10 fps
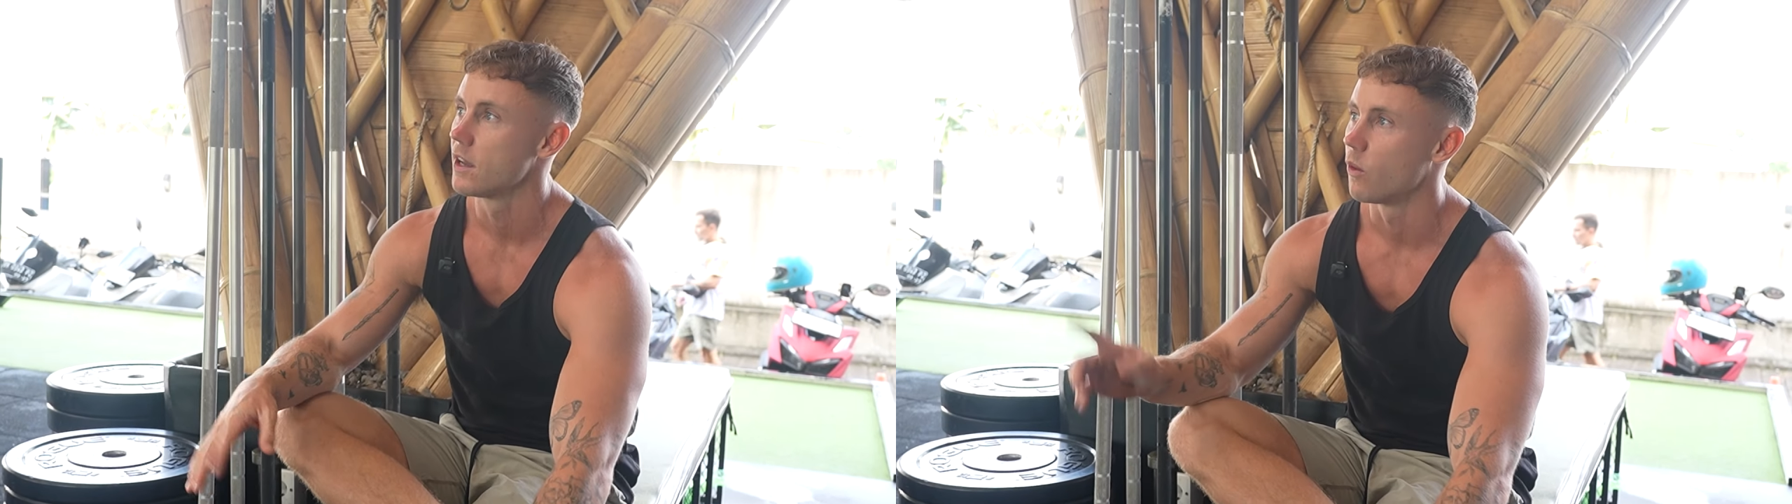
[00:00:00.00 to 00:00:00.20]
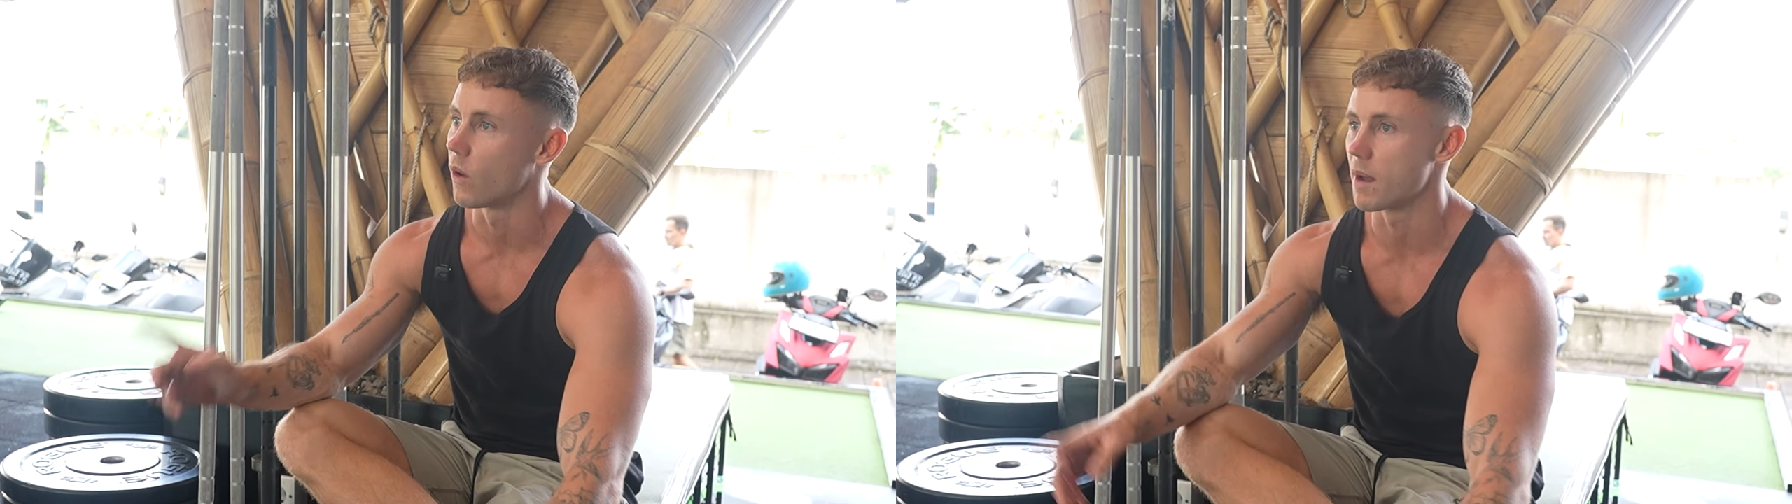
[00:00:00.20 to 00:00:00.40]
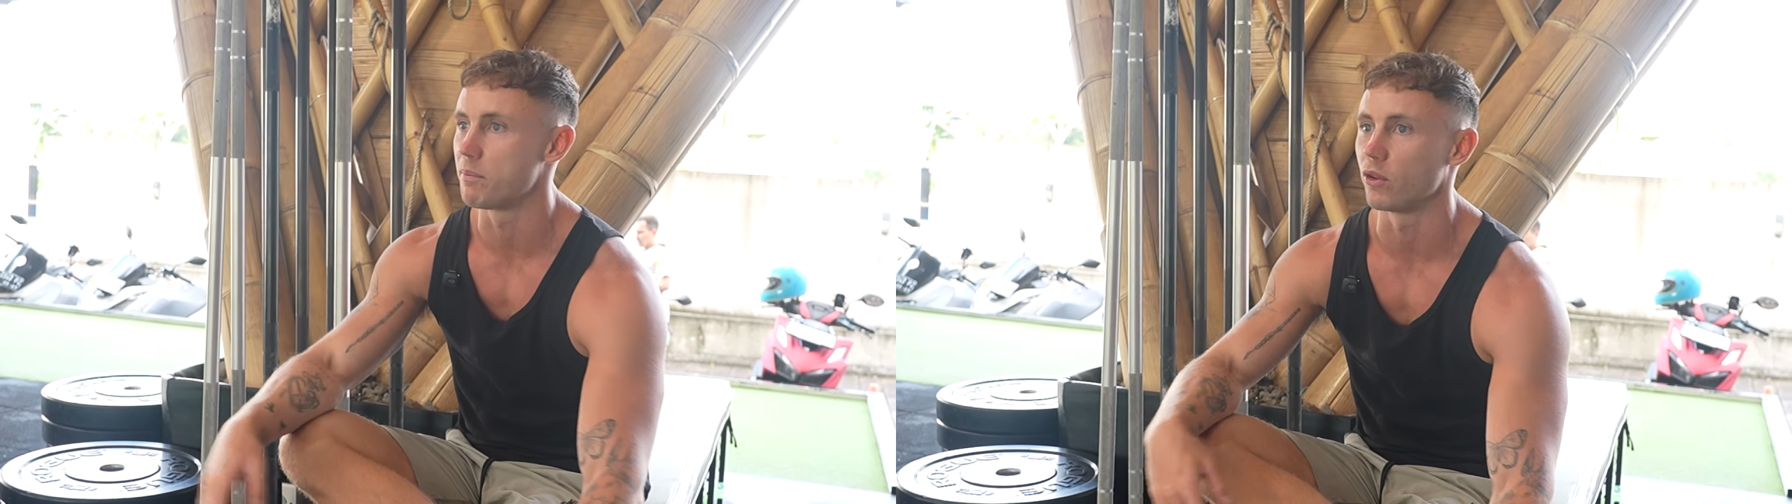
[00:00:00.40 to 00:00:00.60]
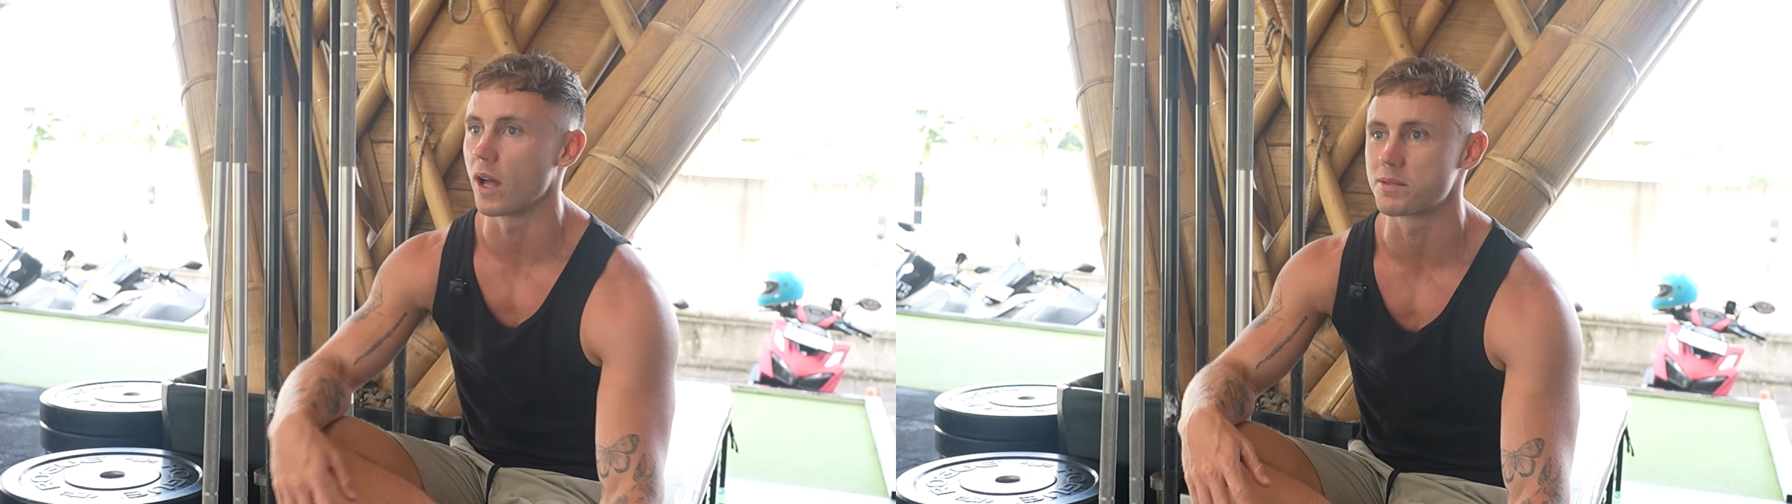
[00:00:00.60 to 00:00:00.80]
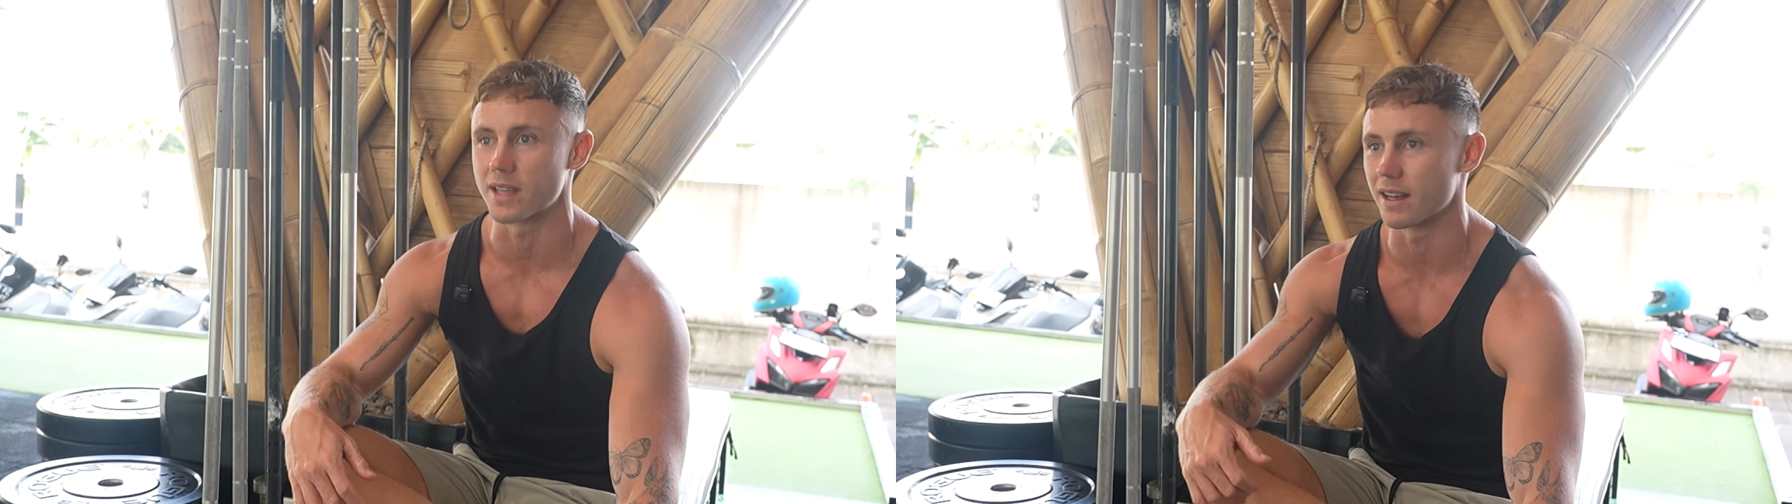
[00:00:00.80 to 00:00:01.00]
One-arm
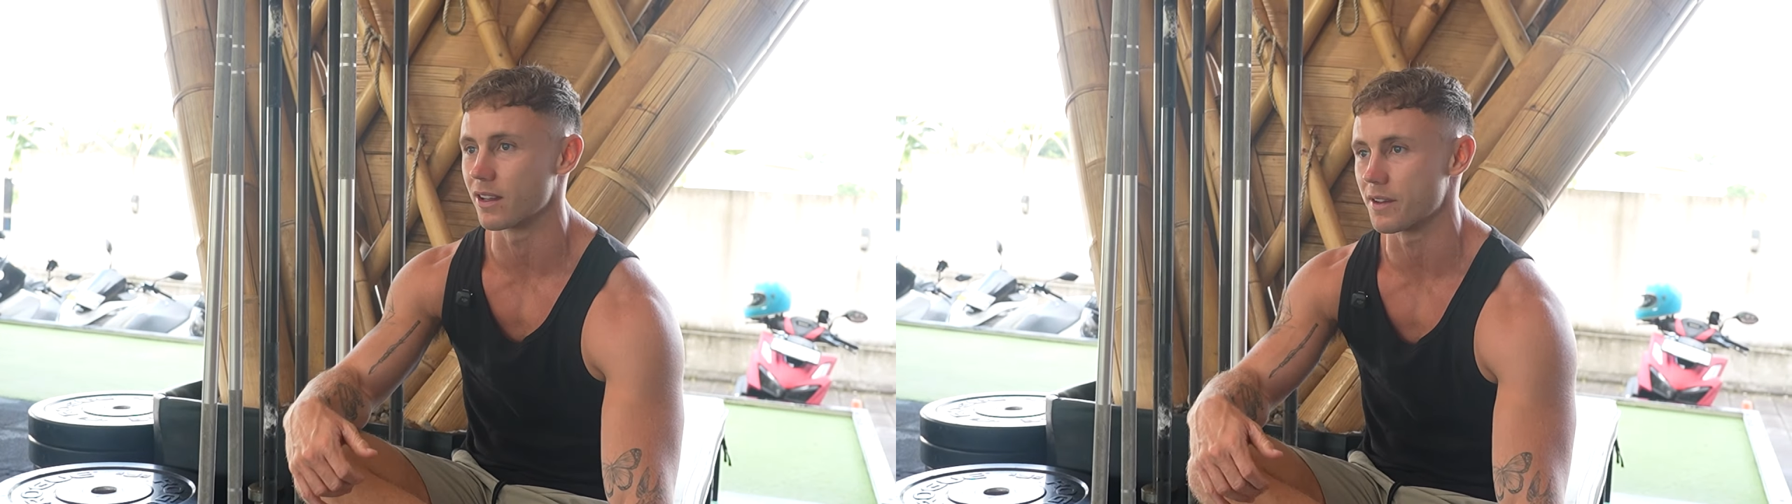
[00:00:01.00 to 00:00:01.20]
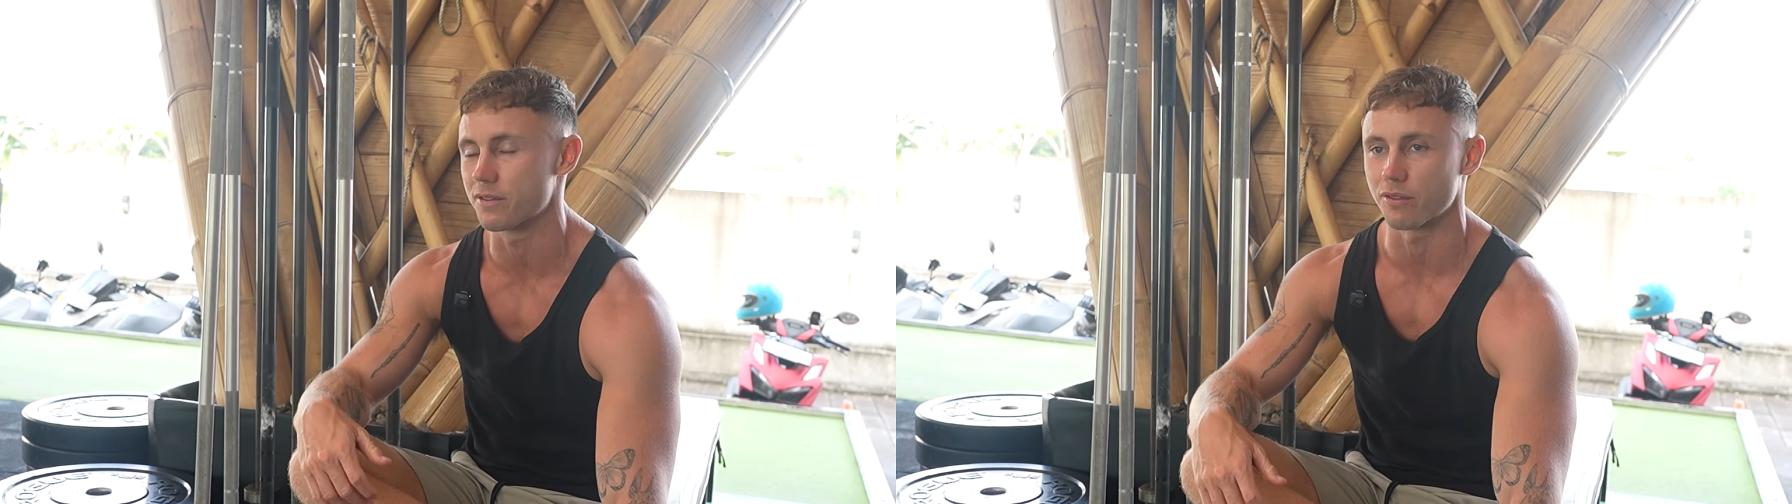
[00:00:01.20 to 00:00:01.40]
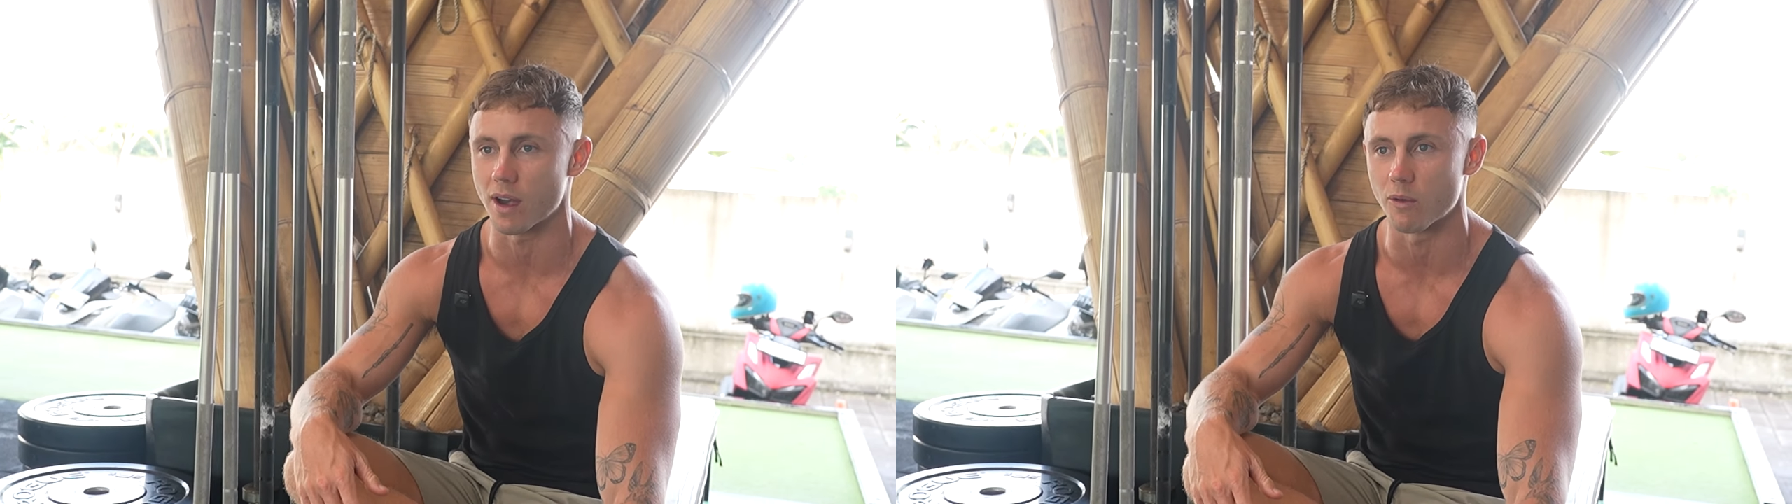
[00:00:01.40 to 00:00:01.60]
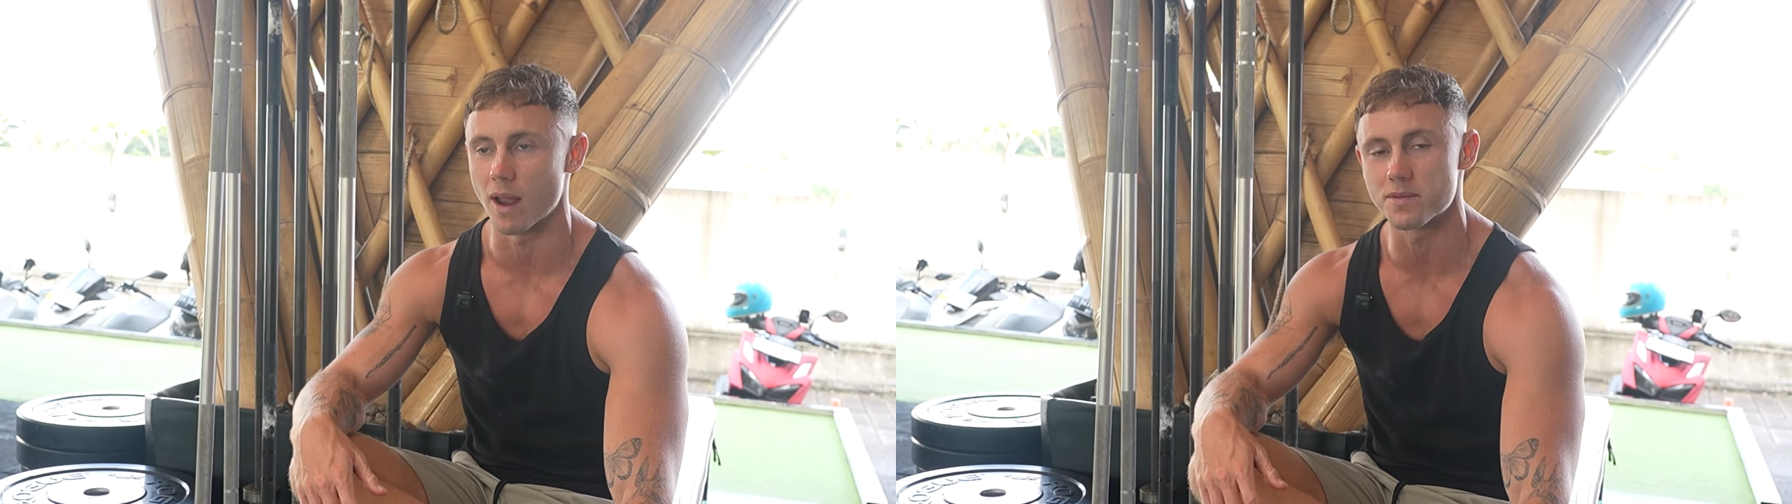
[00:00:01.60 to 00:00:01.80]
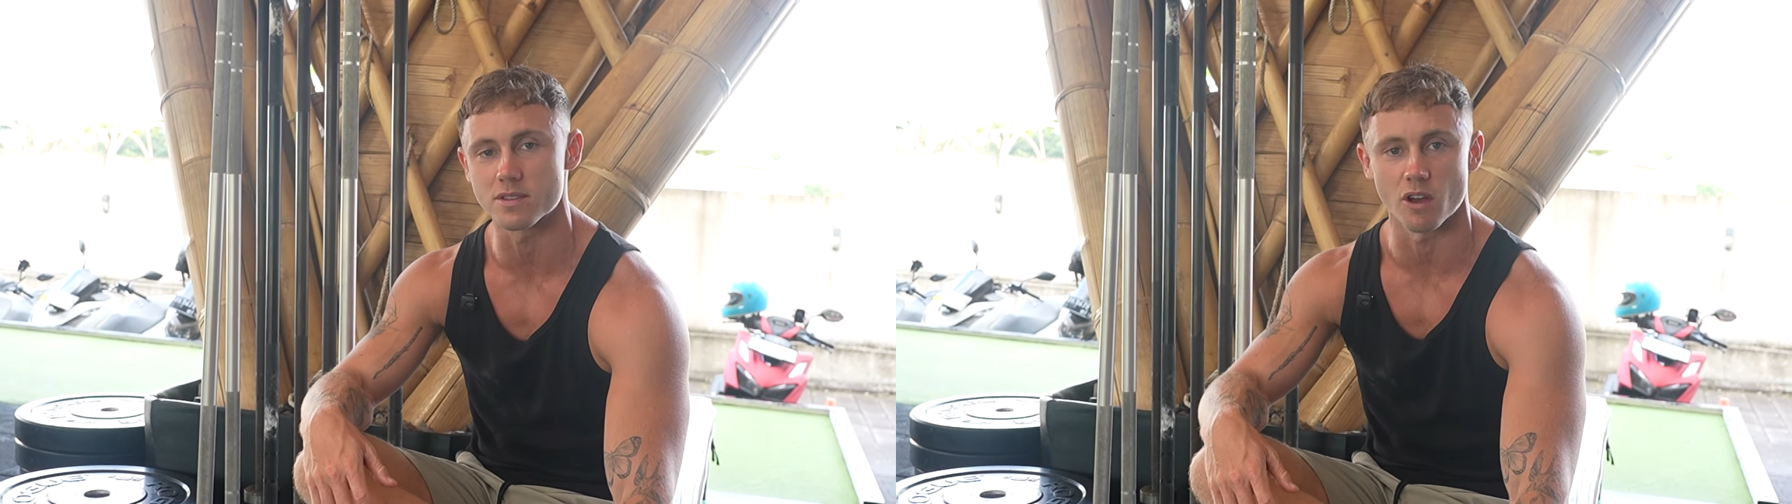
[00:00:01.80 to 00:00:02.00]
pull-ups, getting like 3 reps